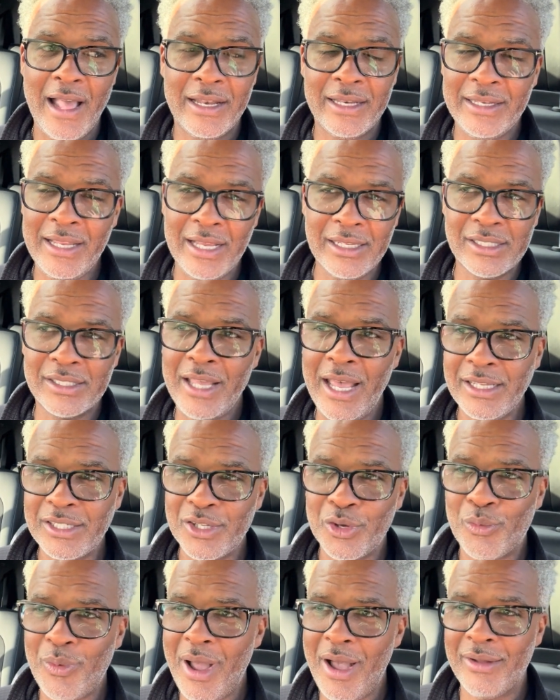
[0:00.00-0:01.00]
that's
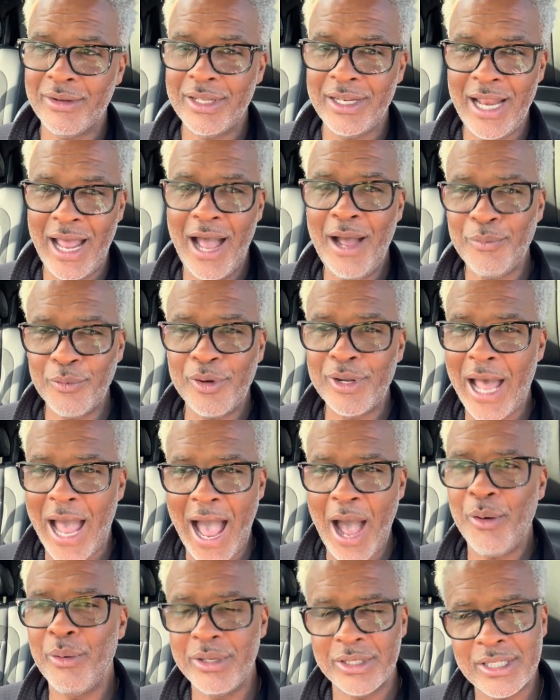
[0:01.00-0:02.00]
the route that I
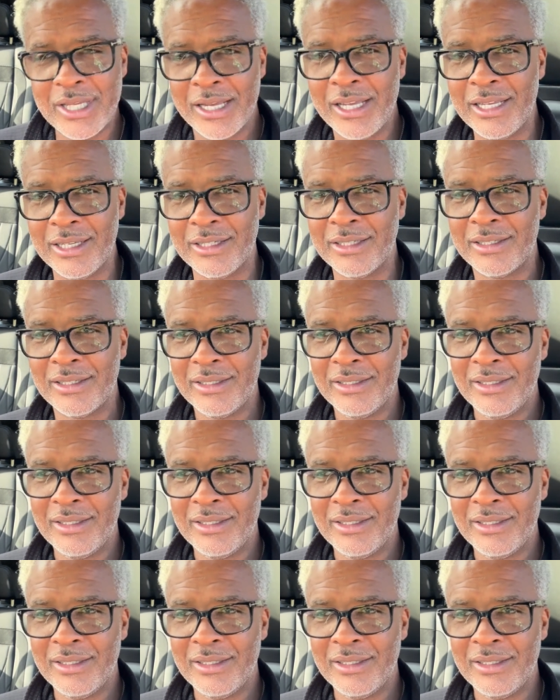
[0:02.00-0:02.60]
would take.